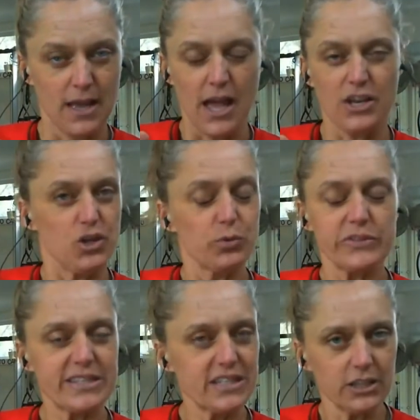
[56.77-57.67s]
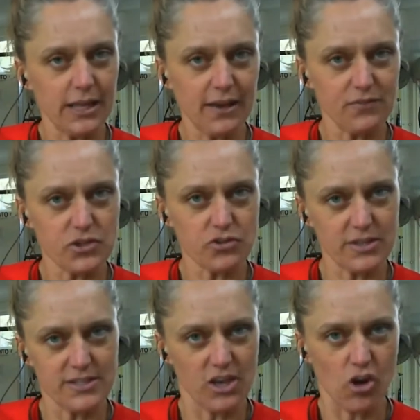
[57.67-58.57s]
And you will still have
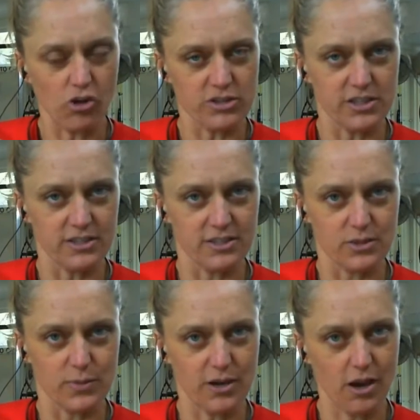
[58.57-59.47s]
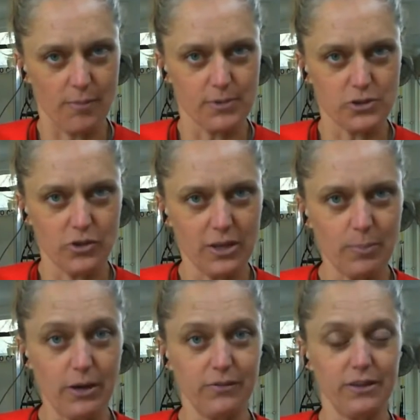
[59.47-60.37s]
stress incontinence with a hypertonic
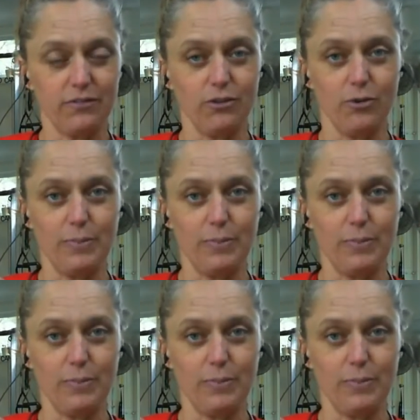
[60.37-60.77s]
pelvic floor